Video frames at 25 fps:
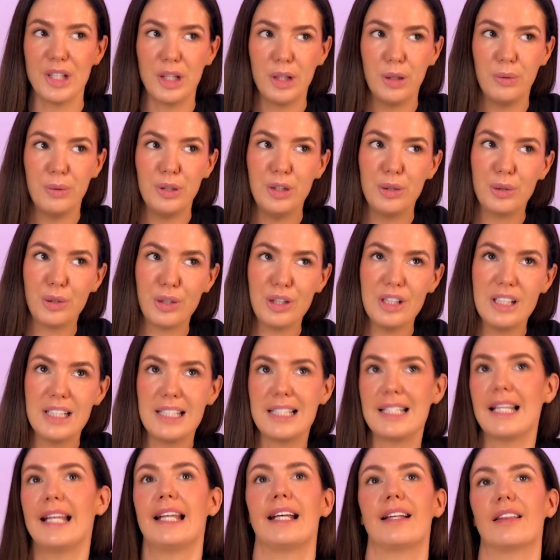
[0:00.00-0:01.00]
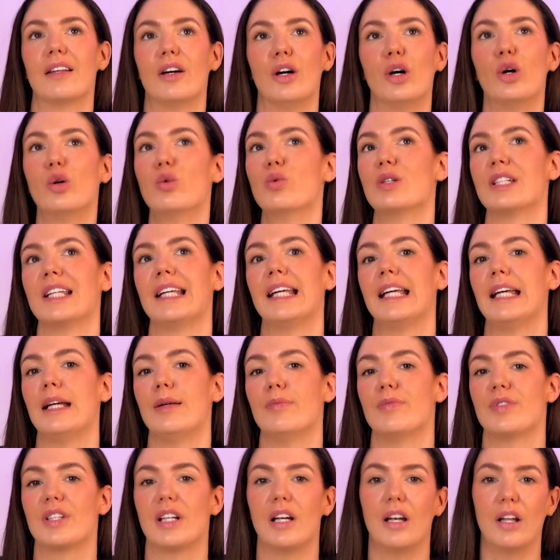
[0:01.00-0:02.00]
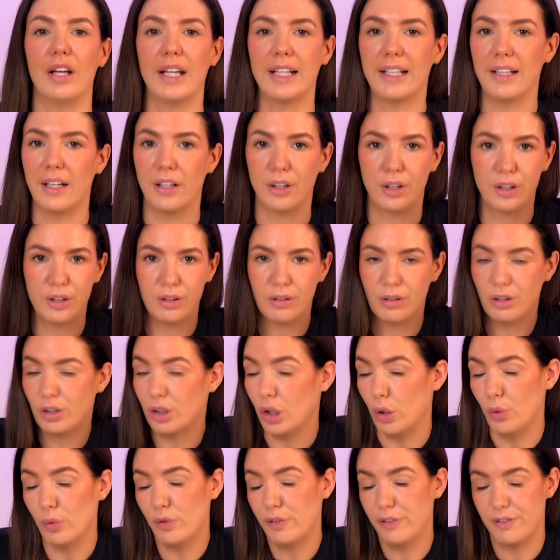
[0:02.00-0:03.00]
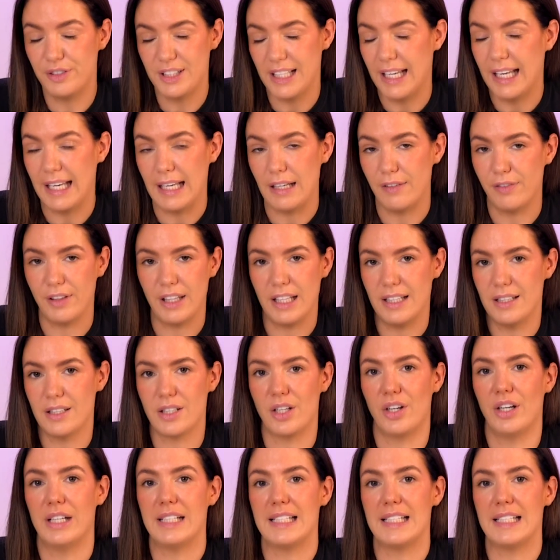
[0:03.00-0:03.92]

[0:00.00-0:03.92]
you couldn't take the whole team to like a golf day for the entire